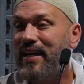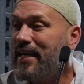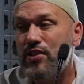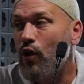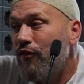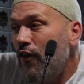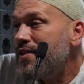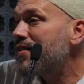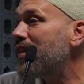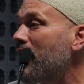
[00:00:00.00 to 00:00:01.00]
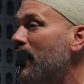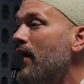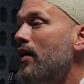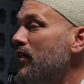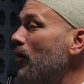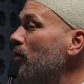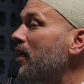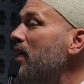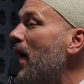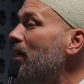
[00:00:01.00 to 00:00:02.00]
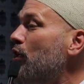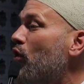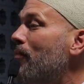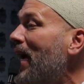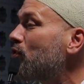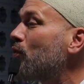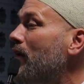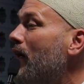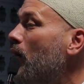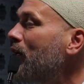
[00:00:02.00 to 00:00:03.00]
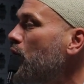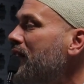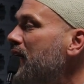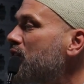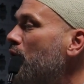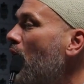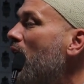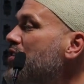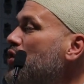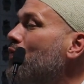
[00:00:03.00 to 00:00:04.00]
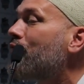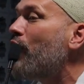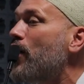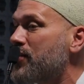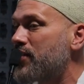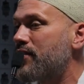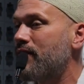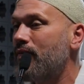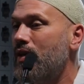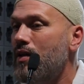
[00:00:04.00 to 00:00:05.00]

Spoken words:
It's your first thing. Yawm al-Qiyamah, you come back to Allah. What do you think He's going to ask you first?